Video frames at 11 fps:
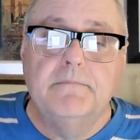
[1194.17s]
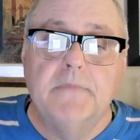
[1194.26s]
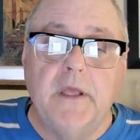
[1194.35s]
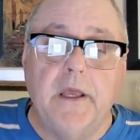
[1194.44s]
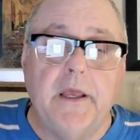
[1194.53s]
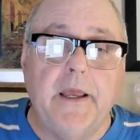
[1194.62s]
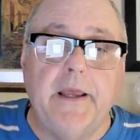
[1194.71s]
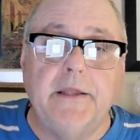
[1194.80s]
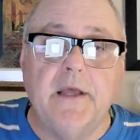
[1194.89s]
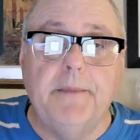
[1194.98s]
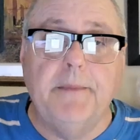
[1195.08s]

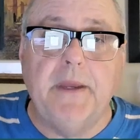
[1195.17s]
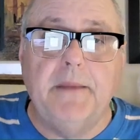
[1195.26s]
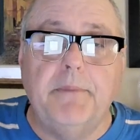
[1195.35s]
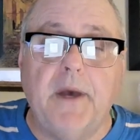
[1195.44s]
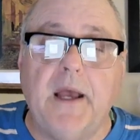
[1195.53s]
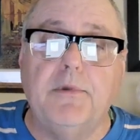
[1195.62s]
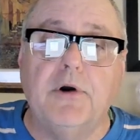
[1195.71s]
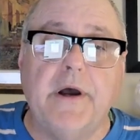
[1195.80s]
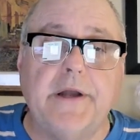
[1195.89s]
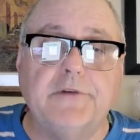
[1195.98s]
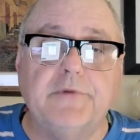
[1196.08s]
Okay, type in Bible
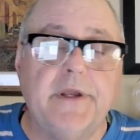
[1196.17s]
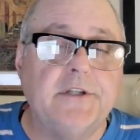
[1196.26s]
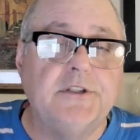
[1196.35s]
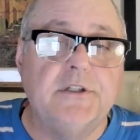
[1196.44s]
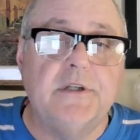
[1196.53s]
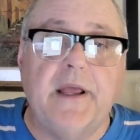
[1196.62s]
contradiction